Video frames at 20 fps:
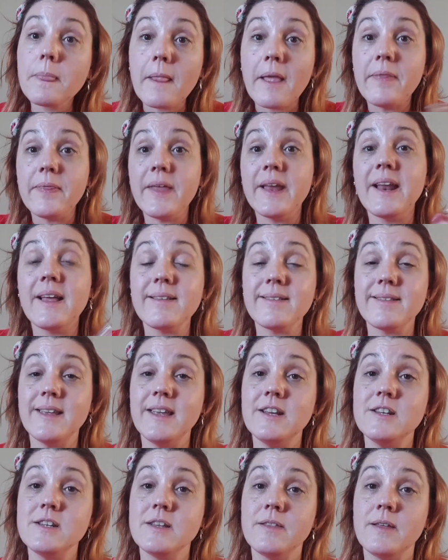Then I'll
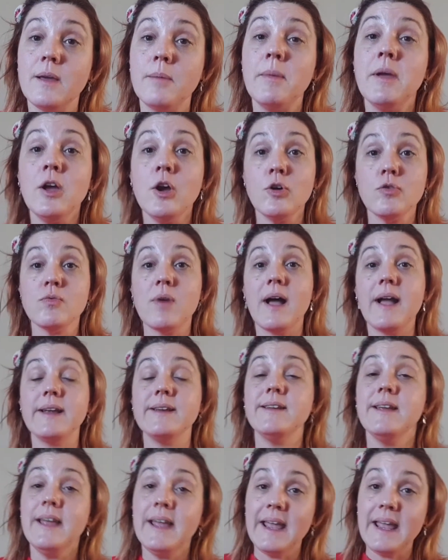say to them,
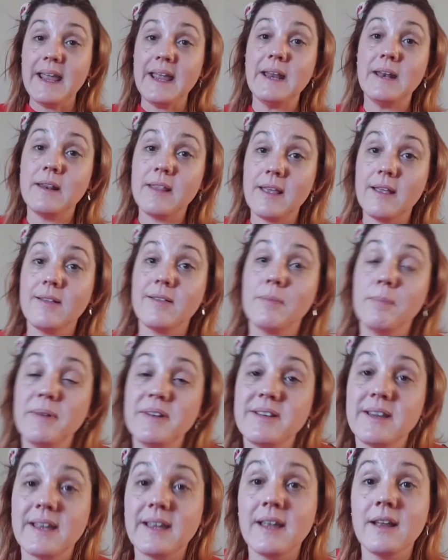right, in this
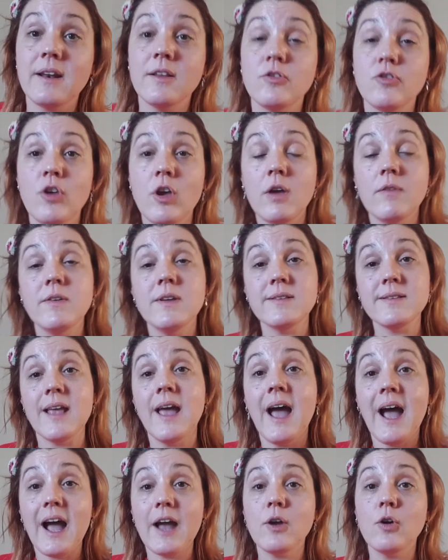particular service,
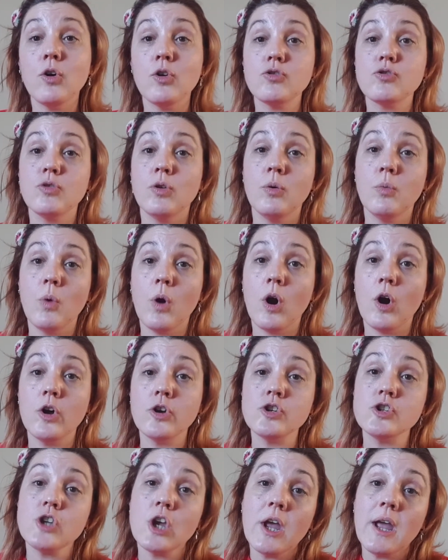I also
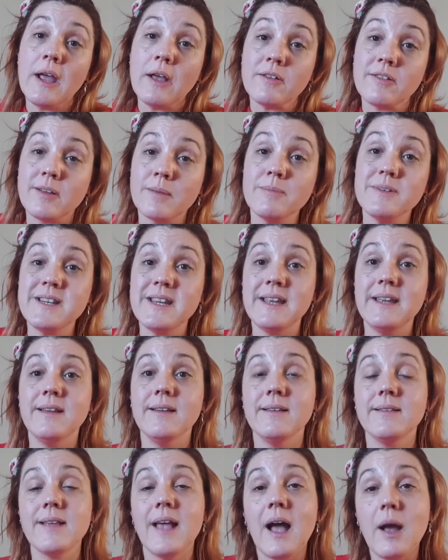want some
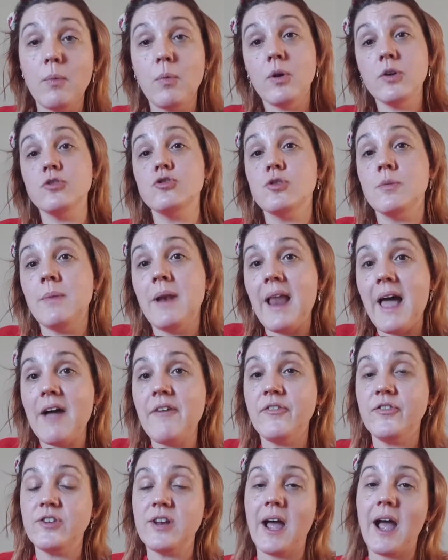tears. I want some
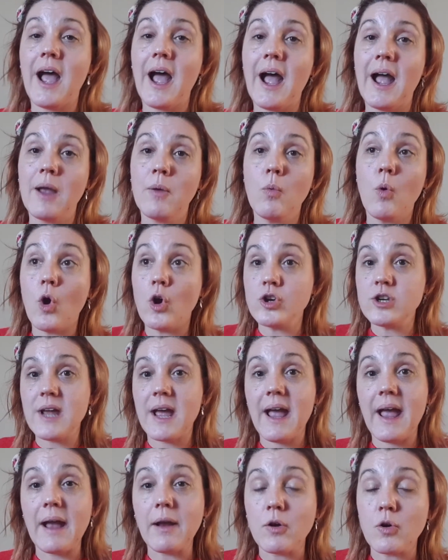laughter. I want
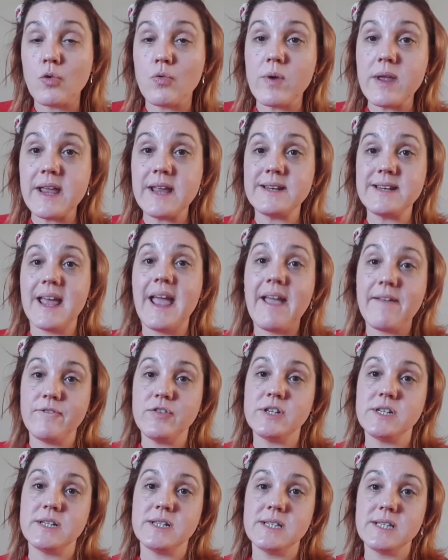great
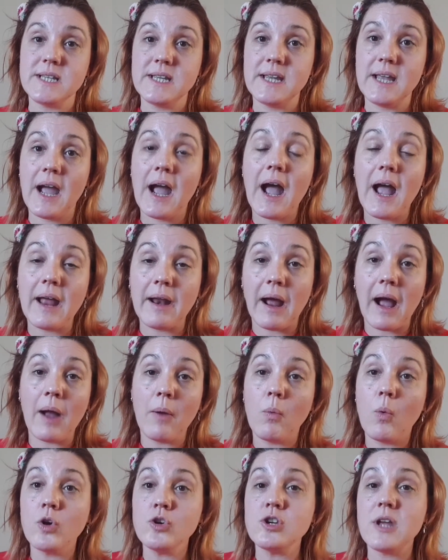evidence here. I
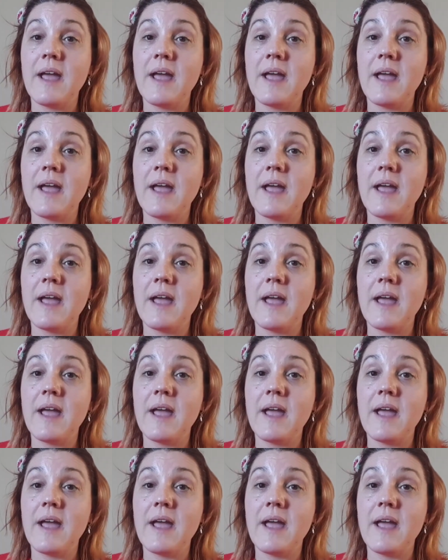want